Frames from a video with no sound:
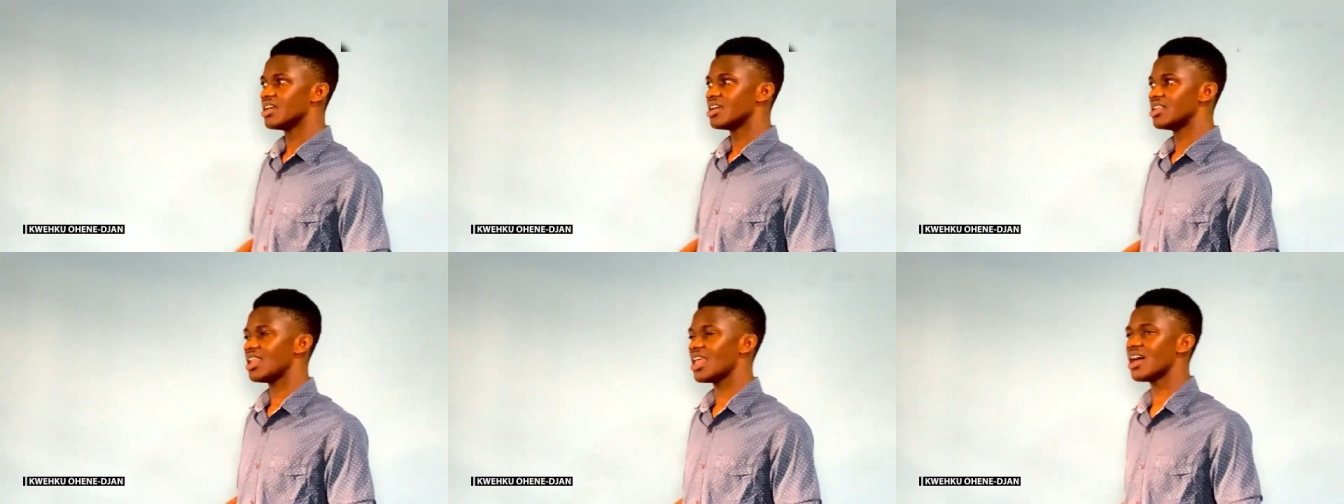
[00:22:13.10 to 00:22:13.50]

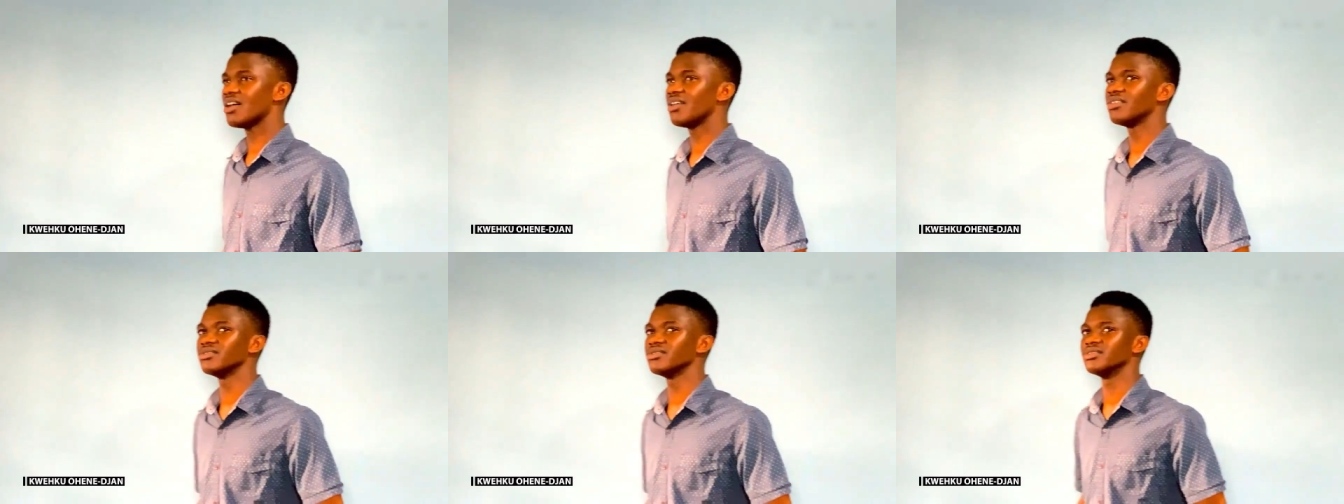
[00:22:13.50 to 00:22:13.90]

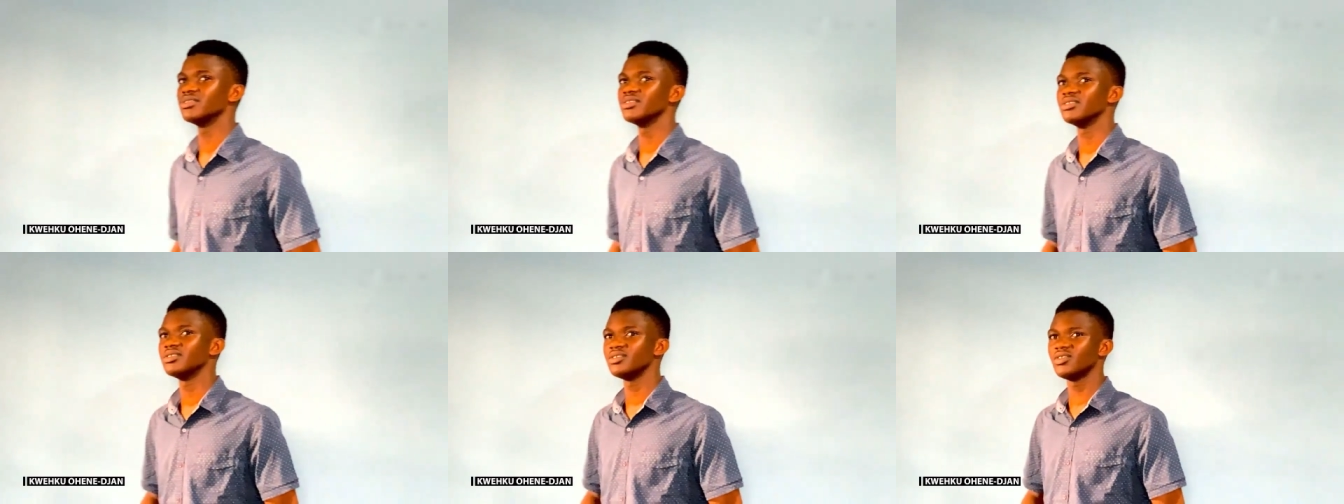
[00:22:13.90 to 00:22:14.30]
Now,
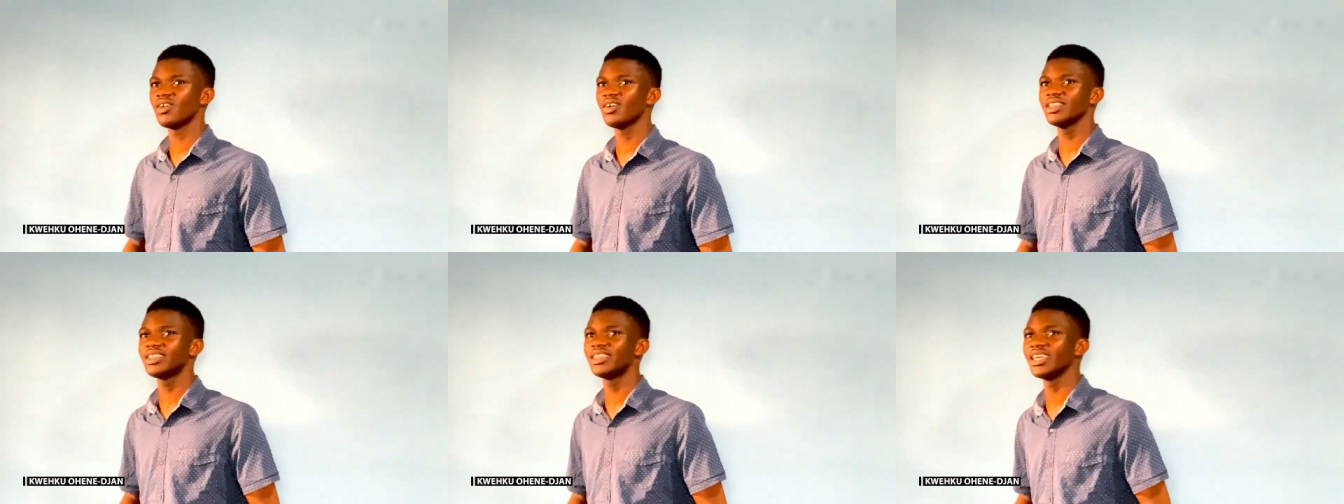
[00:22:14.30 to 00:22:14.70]

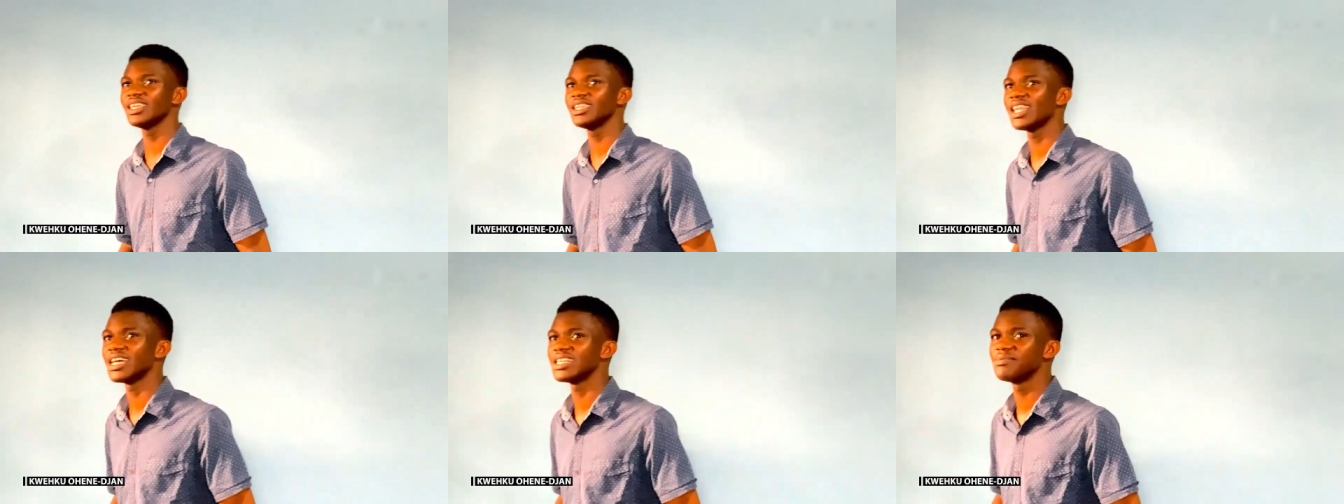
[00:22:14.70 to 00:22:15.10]
don't
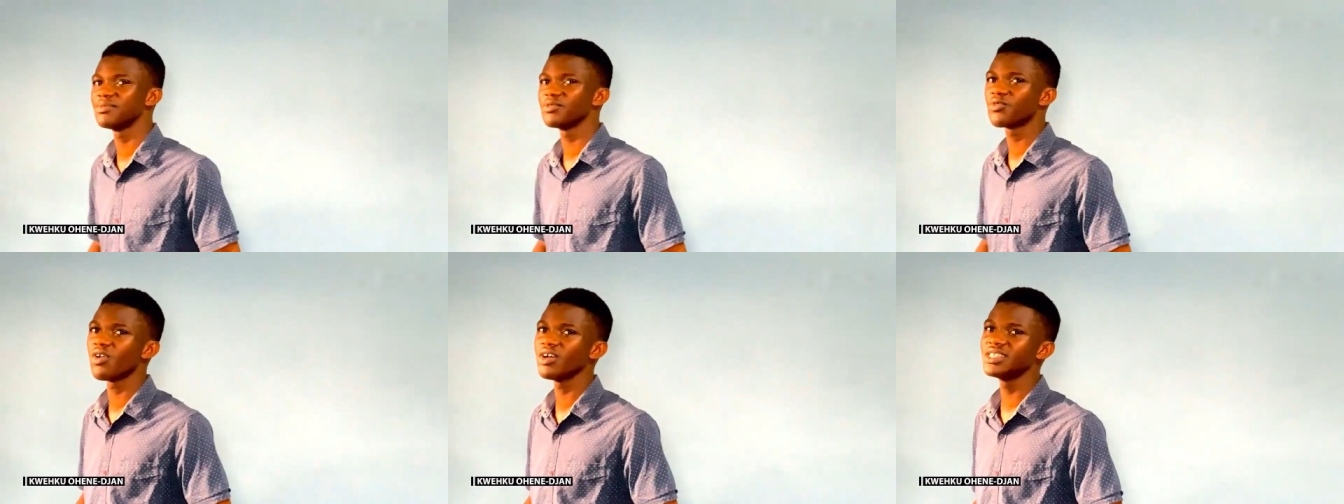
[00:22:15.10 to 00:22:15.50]
think that
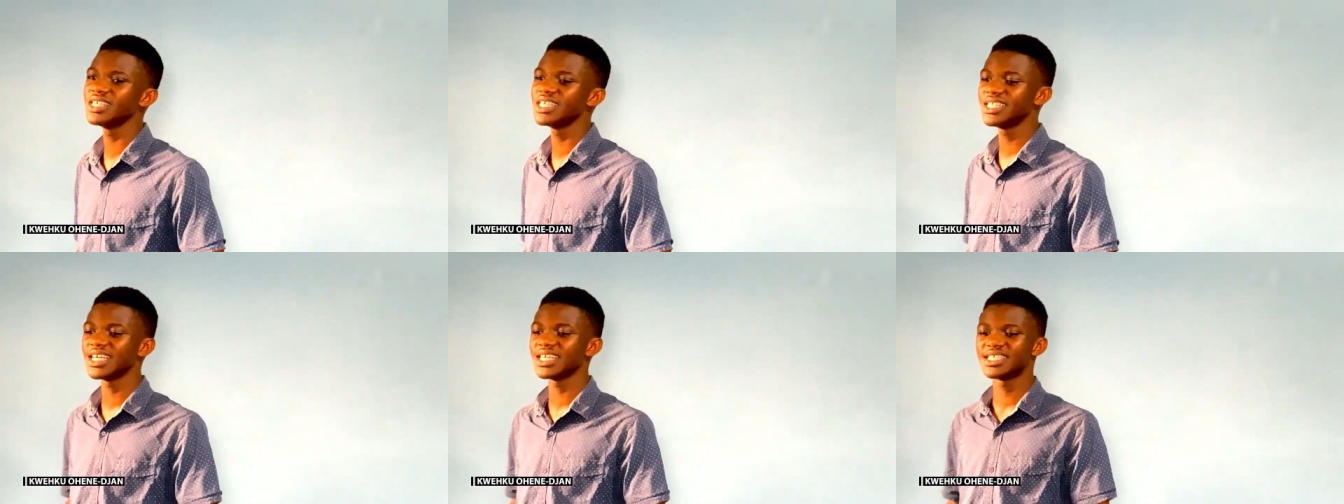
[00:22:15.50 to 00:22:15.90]
because
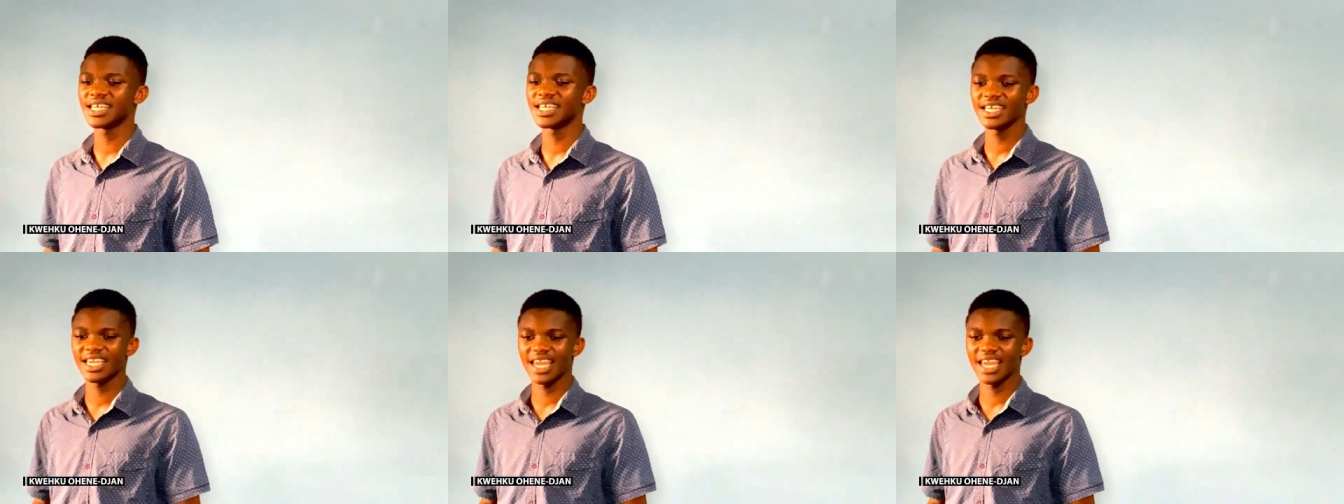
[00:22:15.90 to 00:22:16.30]
they just said
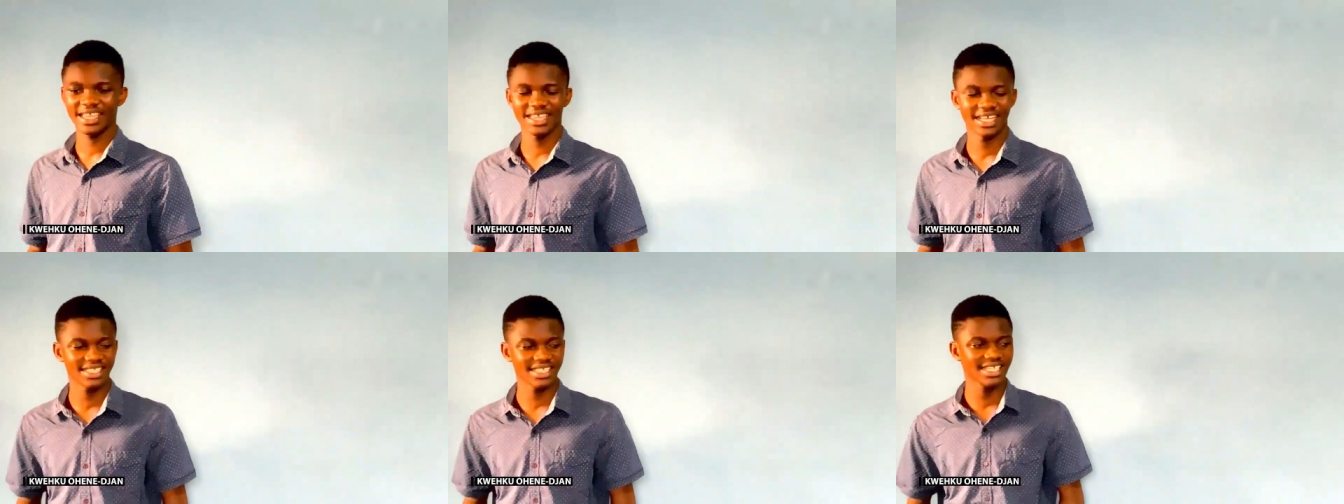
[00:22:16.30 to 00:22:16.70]
it like
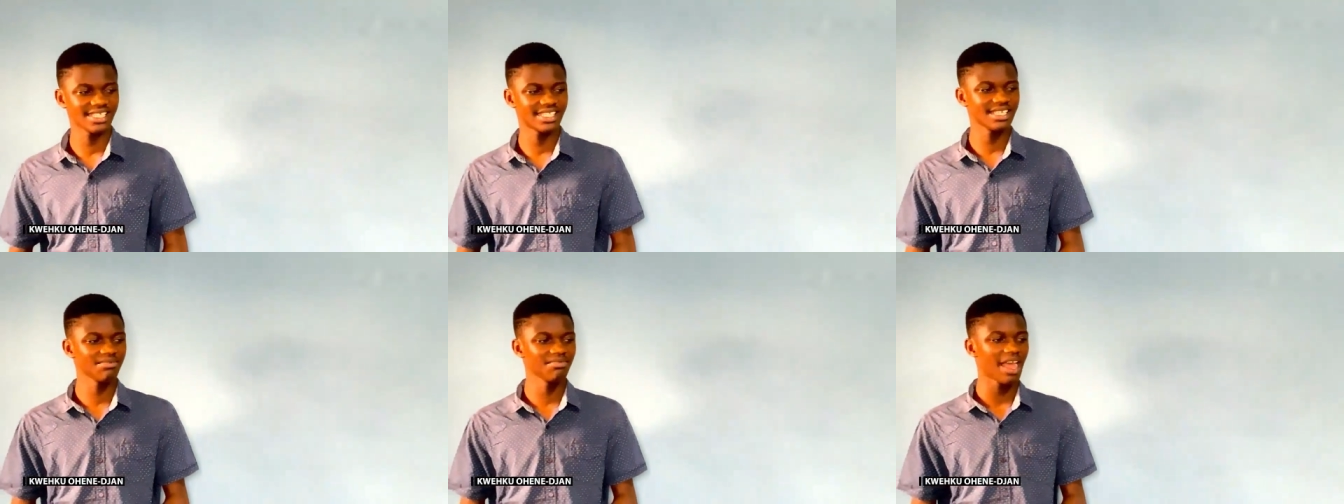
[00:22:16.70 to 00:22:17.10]
that, it
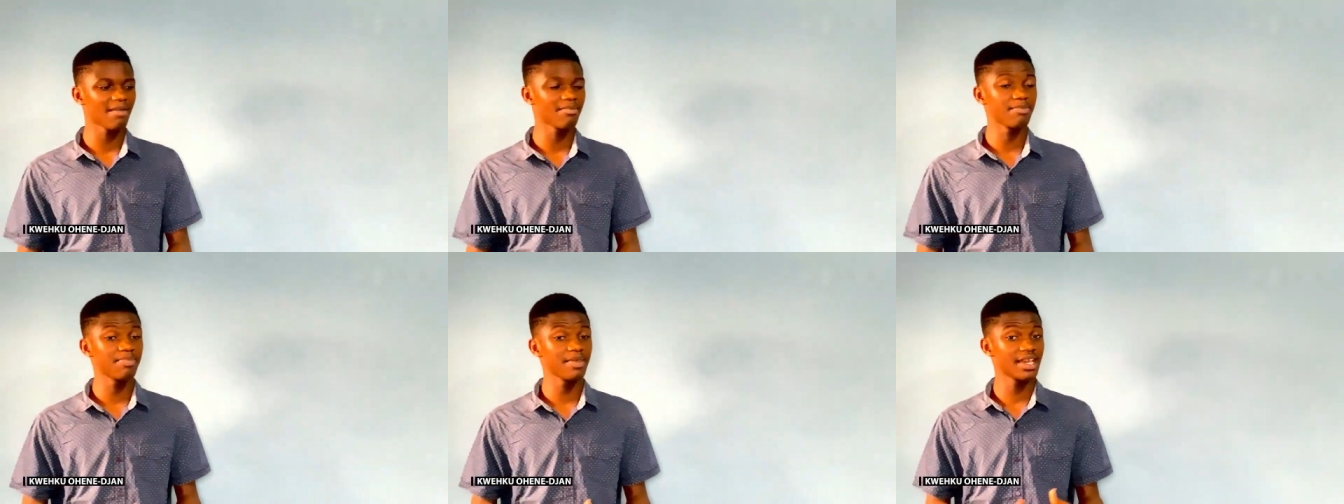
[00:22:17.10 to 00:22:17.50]
seemed like
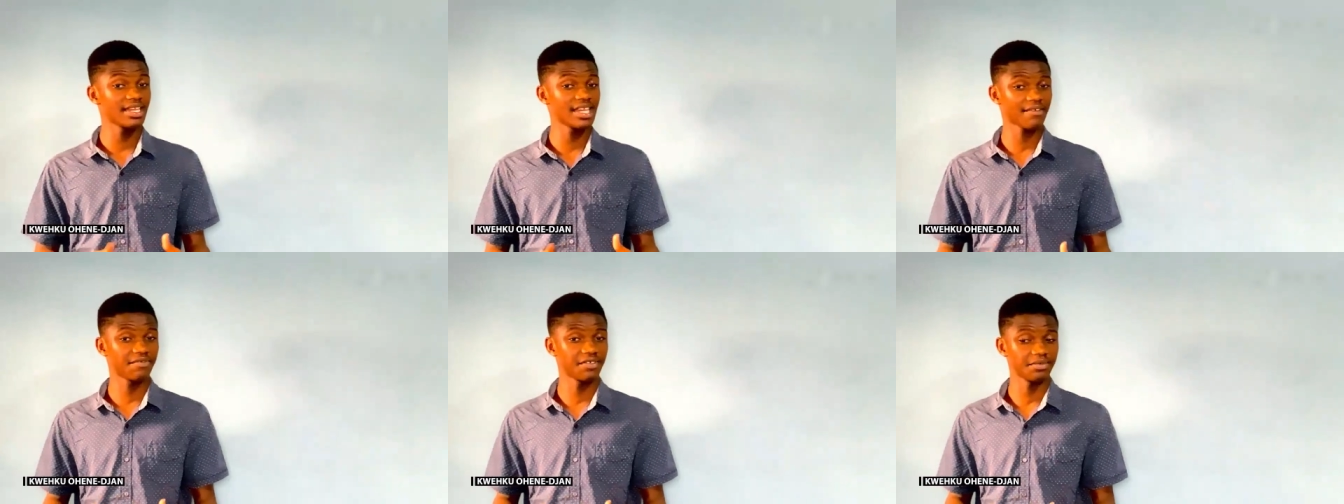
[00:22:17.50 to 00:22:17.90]
we be a
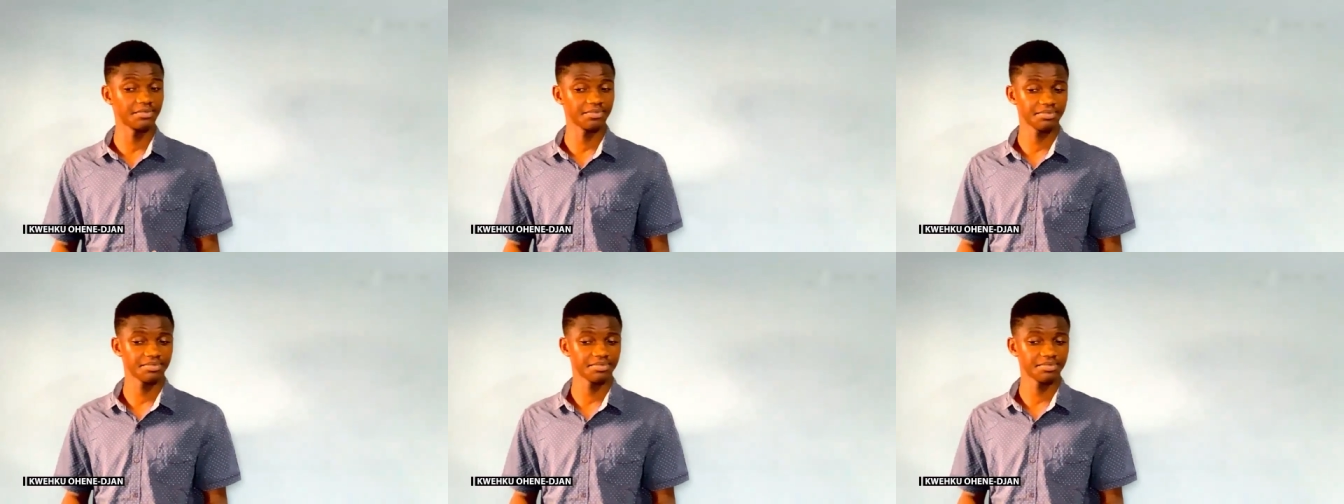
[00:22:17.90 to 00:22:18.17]
daffodil